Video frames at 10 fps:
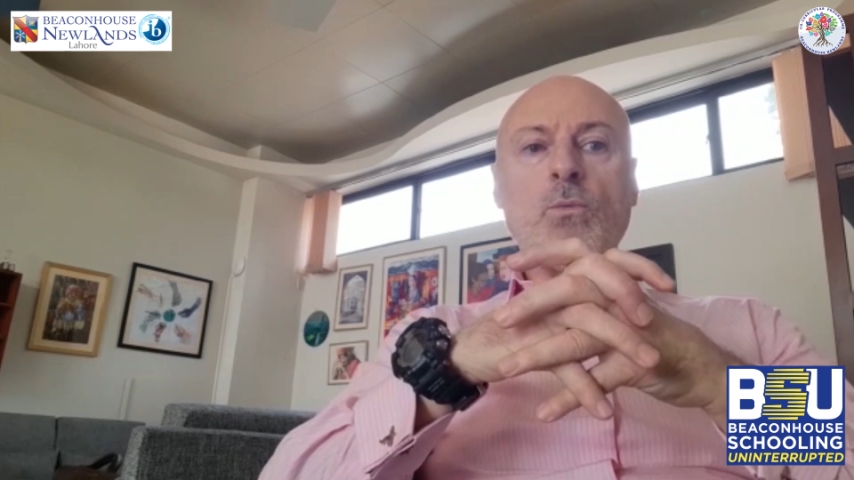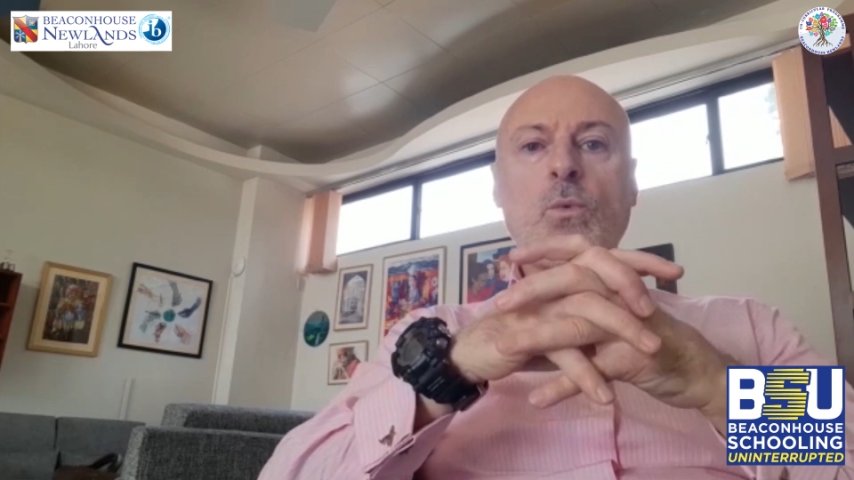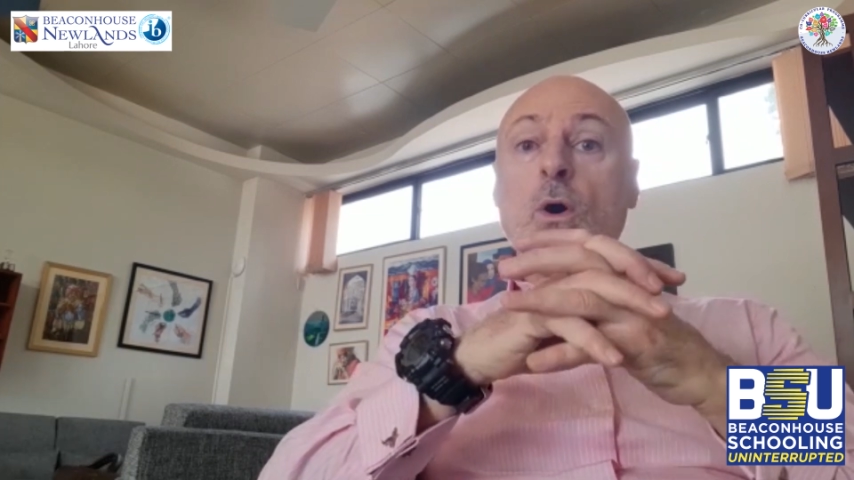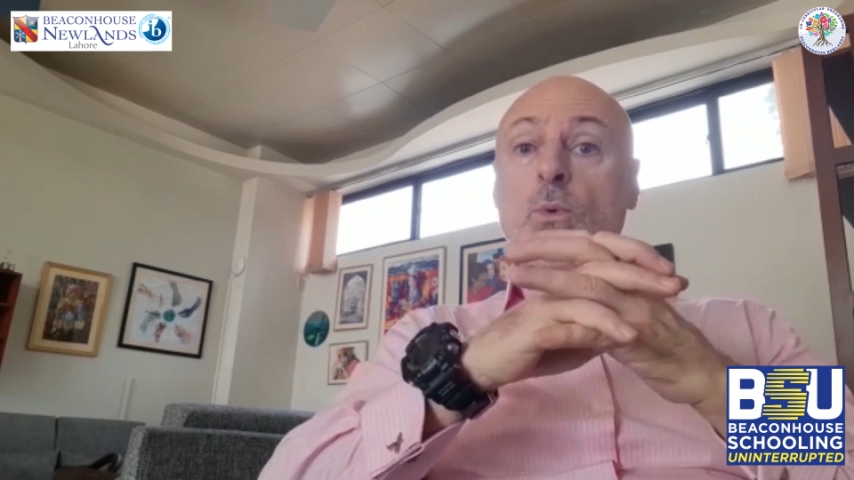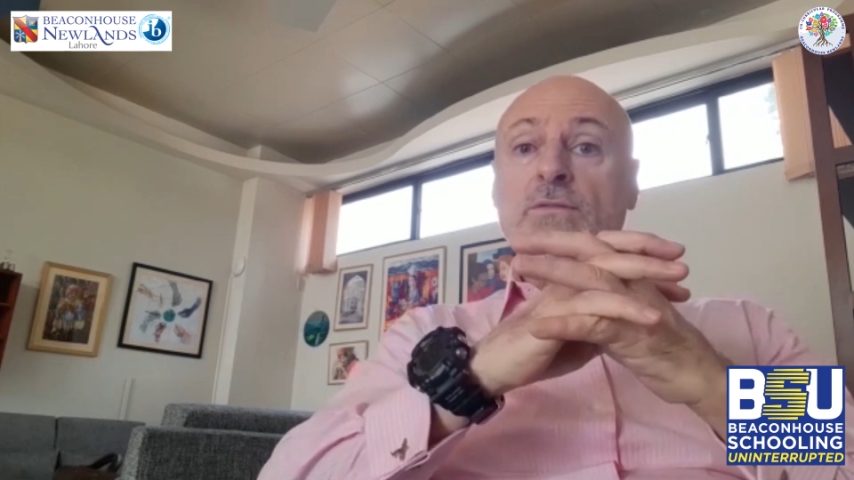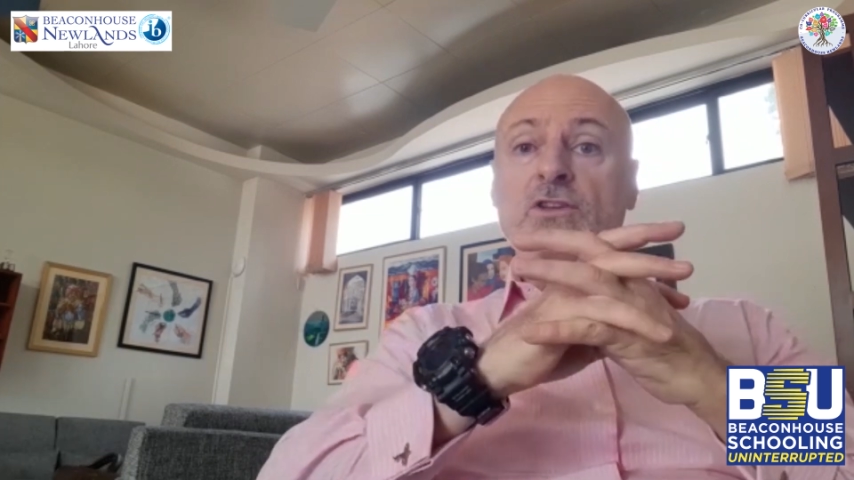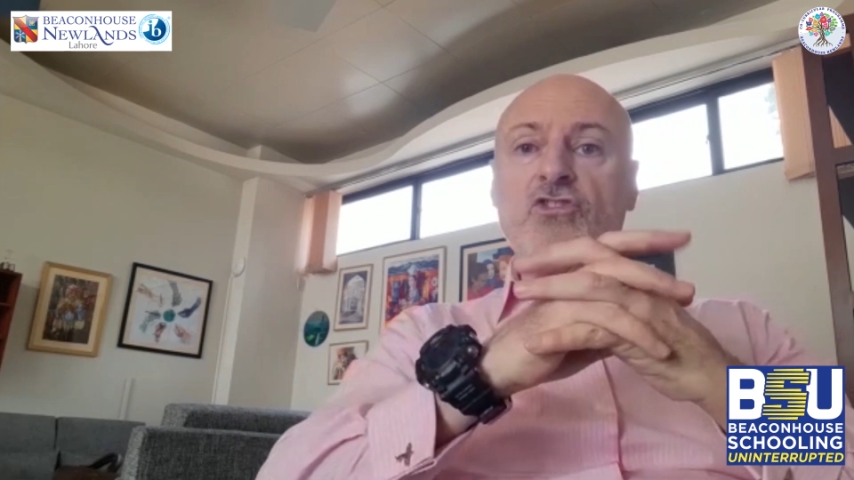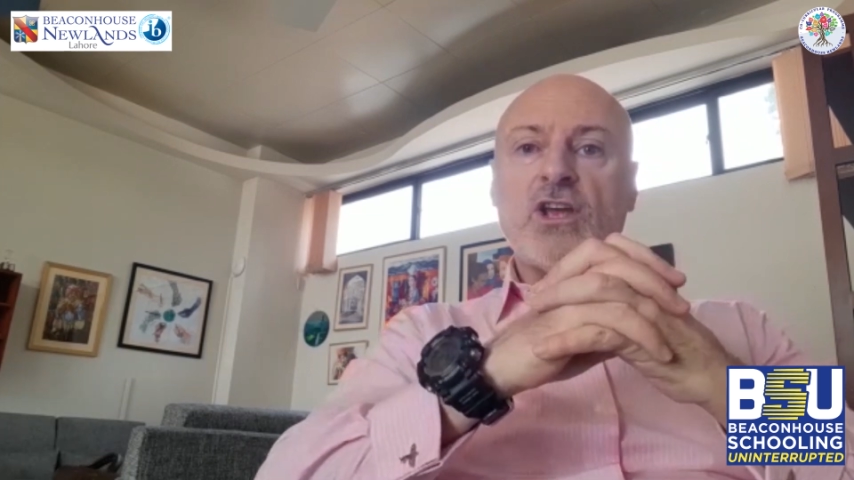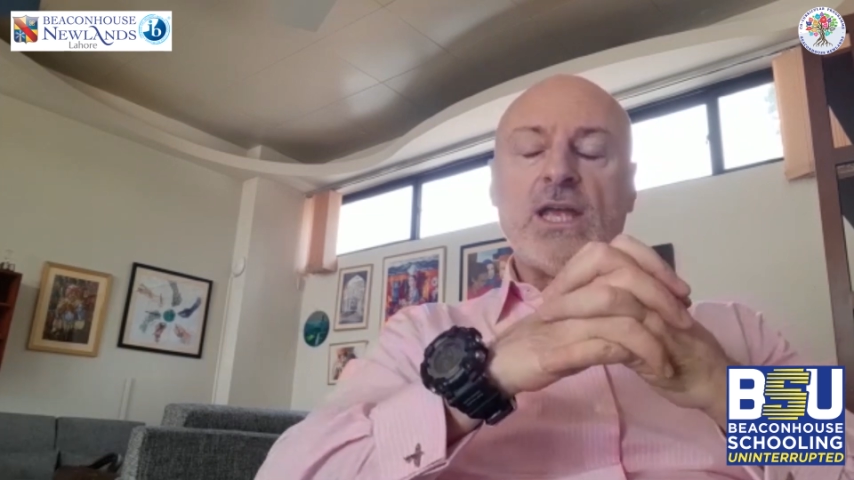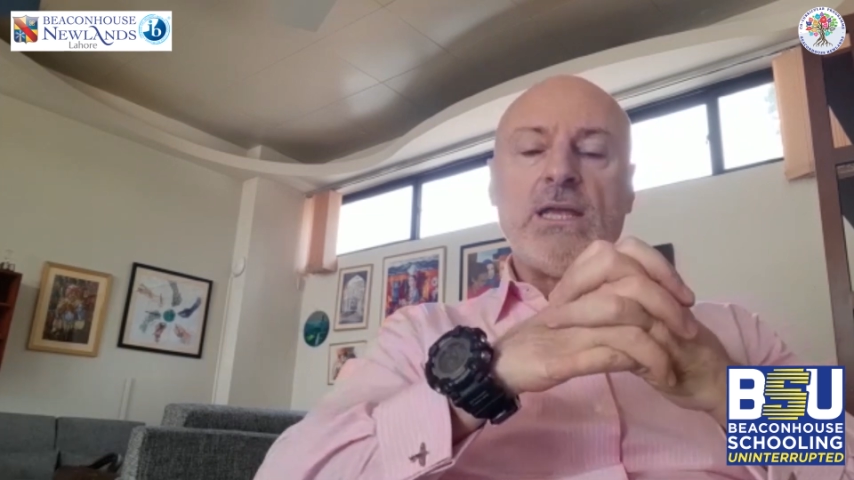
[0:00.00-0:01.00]
what we've
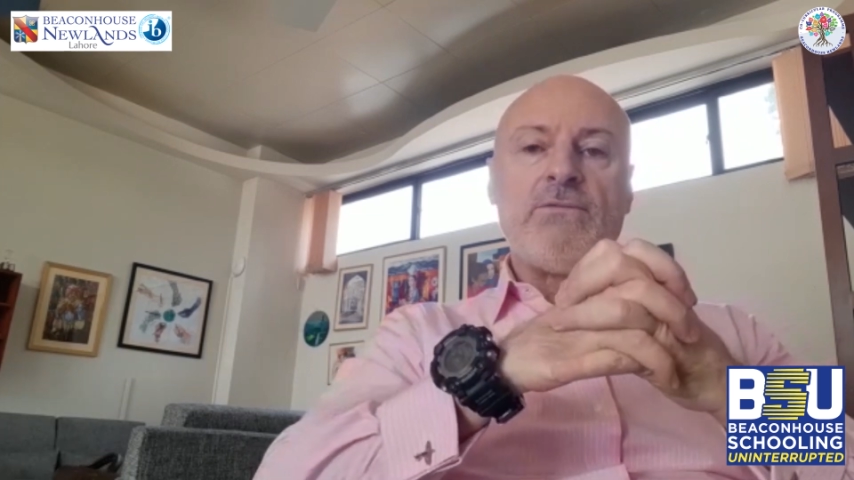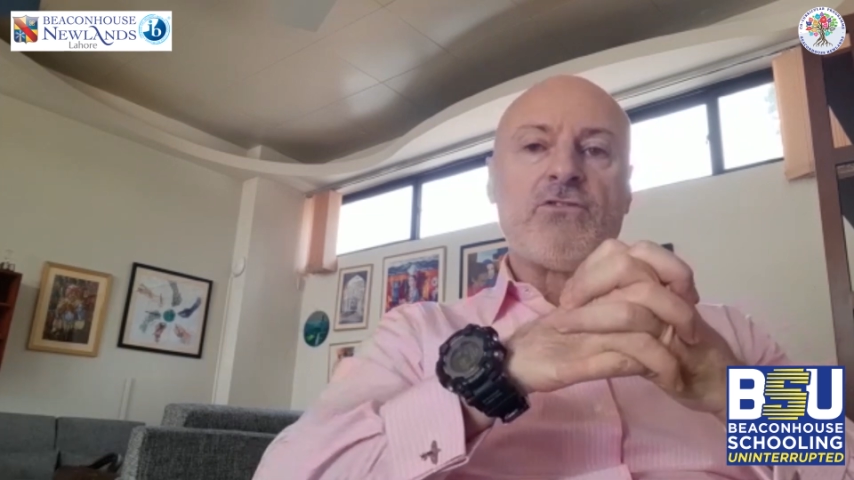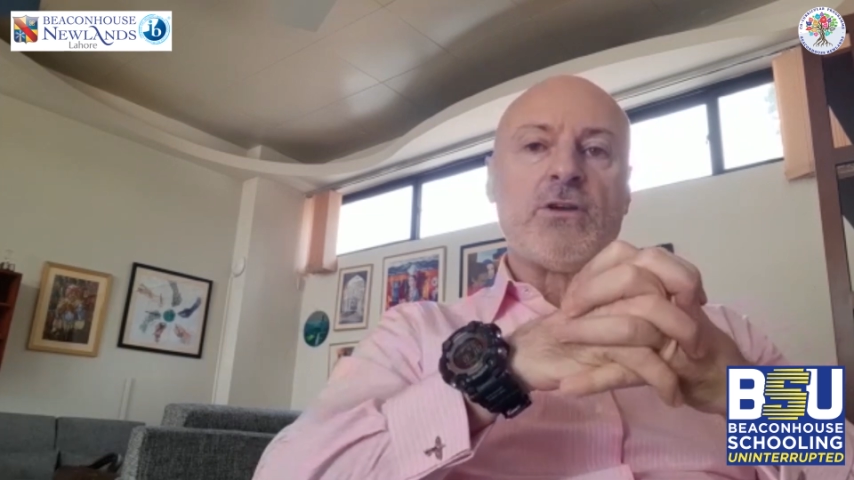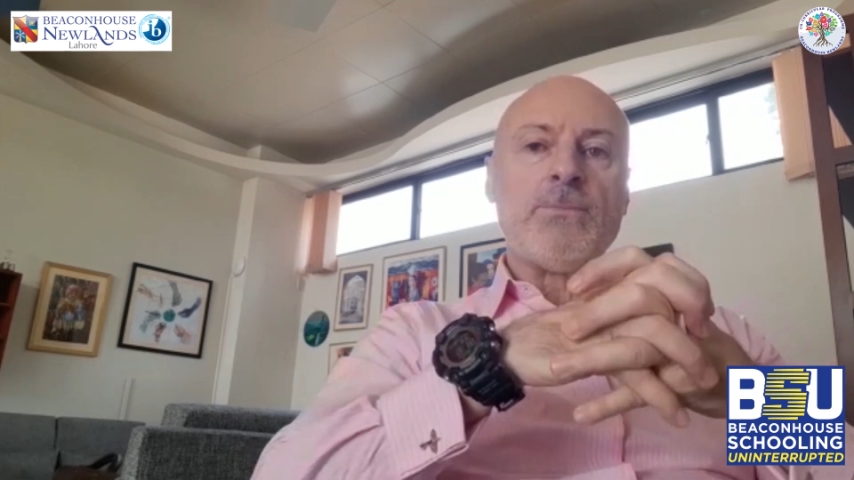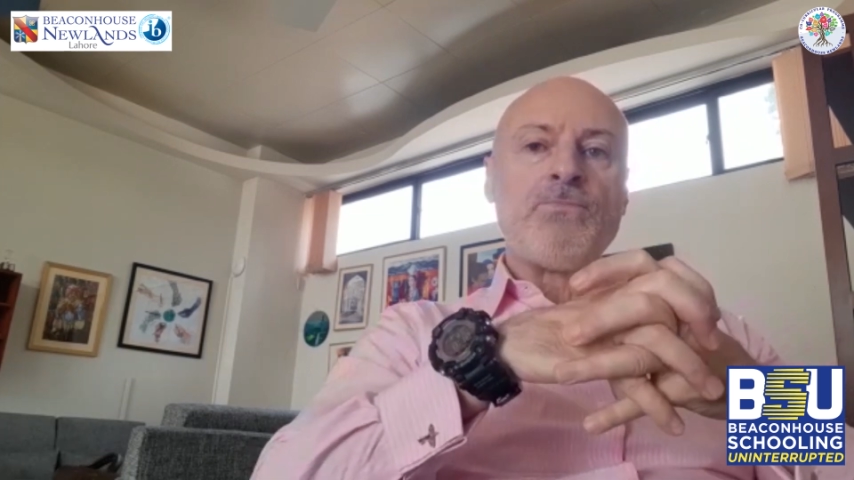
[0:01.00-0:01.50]
achieved.